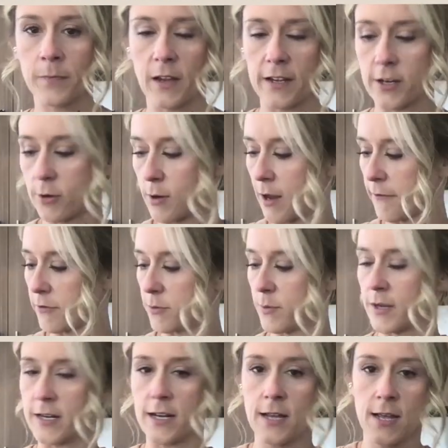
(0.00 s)
I know
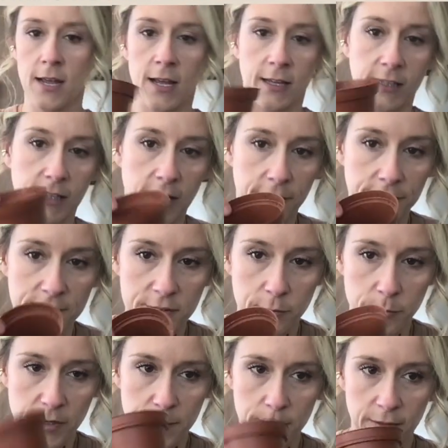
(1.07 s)
everyone loves to
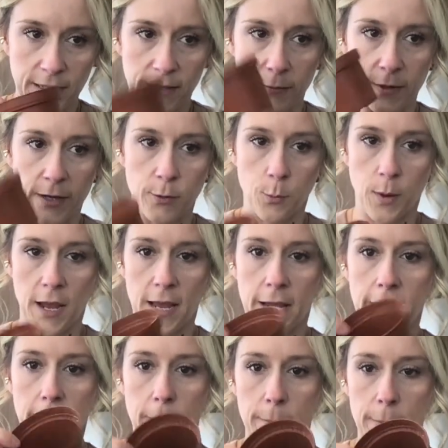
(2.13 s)
replant right away,